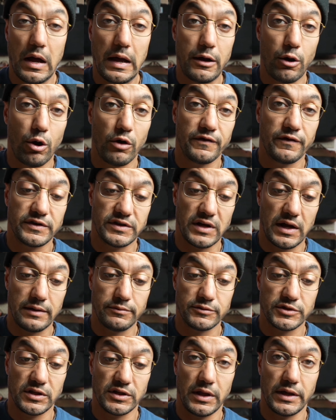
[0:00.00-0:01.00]
I
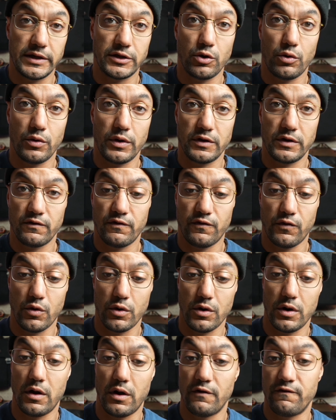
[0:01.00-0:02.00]
oftentimes like going
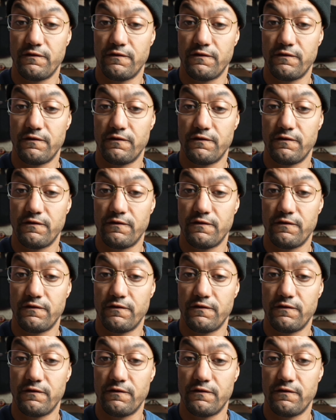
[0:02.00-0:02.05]
for a